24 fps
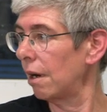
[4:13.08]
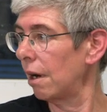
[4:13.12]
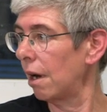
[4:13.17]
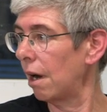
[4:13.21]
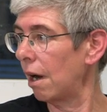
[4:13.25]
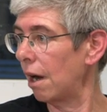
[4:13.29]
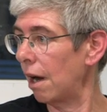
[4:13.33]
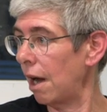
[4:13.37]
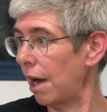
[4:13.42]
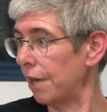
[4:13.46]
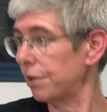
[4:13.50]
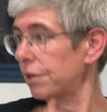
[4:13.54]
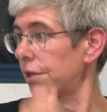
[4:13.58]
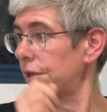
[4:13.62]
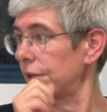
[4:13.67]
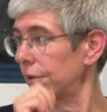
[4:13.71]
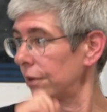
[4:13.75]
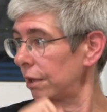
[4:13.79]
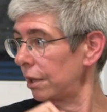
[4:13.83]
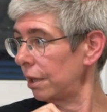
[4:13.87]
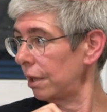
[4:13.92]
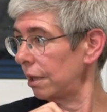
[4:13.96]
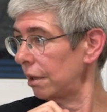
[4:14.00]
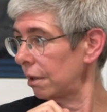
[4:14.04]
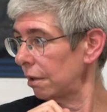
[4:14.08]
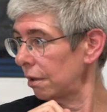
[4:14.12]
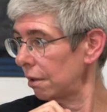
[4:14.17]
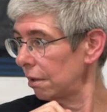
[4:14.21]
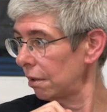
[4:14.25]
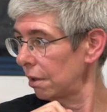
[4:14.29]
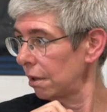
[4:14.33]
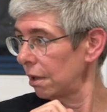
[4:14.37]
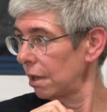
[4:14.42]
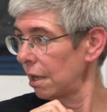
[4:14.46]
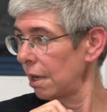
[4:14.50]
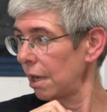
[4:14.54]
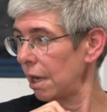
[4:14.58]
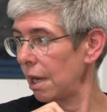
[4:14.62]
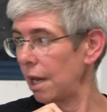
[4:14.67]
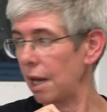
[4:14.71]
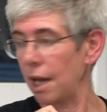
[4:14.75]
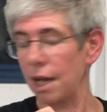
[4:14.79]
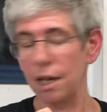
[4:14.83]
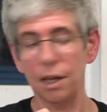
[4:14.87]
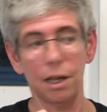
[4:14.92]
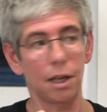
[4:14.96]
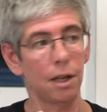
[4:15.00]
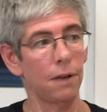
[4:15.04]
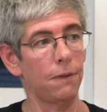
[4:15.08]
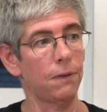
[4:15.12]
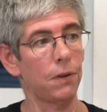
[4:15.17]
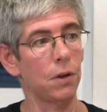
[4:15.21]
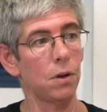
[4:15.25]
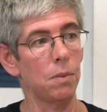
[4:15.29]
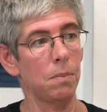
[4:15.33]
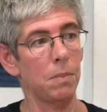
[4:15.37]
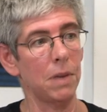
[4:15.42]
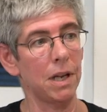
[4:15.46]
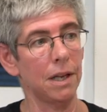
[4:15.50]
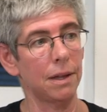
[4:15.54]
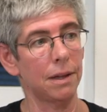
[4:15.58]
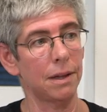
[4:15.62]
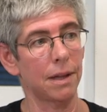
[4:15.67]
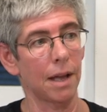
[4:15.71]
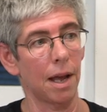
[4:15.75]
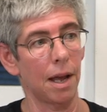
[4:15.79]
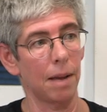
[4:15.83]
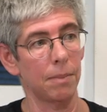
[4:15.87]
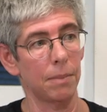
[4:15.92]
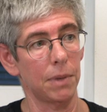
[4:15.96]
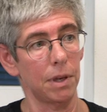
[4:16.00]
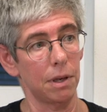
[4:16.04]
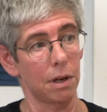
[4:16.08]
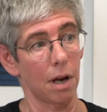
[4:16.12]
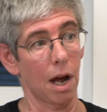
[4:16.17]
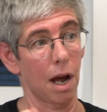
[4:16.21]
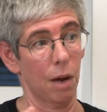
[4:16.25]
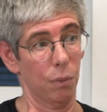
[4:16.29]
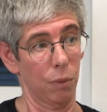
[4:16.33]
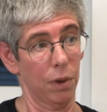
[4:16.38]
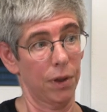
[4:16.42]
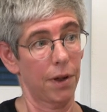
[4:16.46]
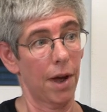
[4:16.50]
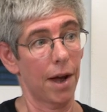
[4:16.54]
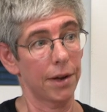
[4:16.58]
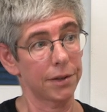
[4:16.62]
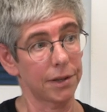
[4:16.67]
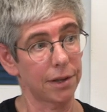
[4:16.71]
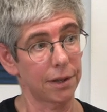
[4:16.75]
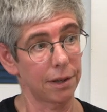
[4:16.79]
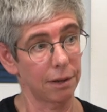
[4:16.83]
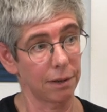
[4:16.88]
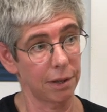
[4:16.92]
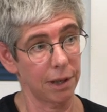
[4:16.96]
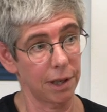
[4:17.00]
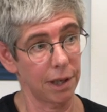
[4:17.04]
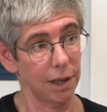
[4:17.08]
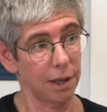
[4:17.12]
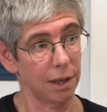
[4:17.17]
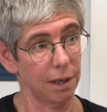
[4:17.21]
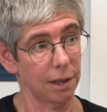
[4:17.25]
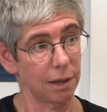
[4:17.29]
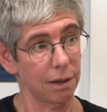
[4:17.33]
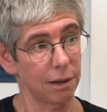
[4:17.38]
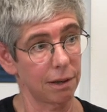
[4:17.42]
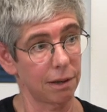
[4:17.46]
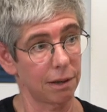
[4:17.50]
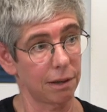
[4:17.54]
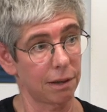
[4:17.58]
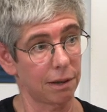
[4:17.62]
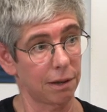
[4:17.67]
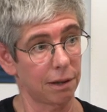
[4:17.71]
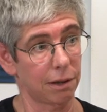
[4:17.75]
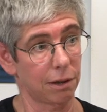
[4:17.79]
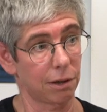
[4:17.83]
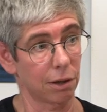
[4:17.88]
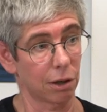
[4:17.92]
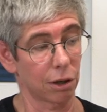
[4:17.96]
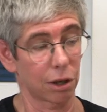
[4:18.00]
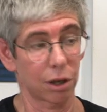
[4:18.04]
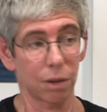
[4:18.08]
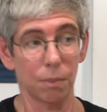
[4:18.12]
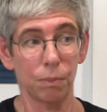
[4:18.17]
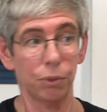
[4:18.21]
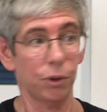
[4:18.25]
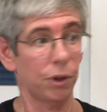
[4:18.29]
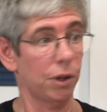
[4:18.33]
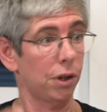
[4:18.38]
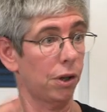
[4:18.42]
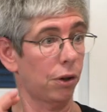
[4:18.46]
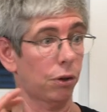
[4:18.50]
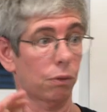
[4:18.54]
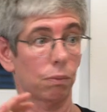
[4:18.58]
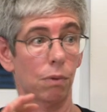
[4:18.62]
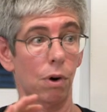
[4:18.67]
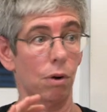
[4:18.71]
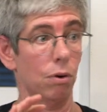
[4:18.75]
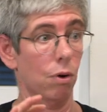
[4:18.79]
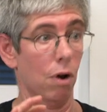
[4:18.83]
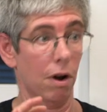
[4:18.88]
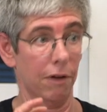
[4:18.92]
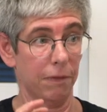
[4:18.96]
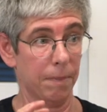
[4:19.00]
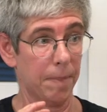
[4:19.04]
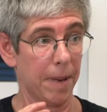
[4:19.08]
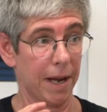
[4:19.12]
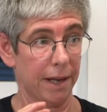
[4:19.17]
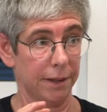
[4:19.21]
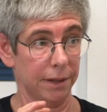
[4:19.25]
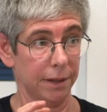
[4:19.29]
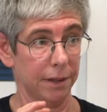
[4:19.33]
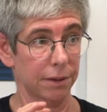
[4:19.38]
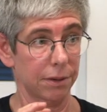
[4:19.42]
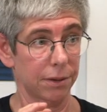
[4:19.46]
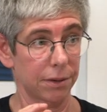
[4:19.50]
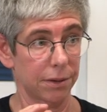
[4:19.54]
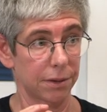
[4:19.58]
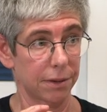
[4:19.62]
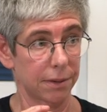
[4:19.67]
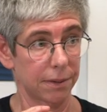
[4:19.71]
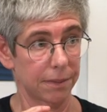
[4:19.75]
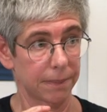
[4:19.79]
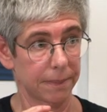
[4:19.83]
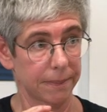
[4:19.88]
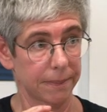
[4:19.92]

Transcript: uh, hostility. And if you meet them not with hostility, they're completely thrown off balance.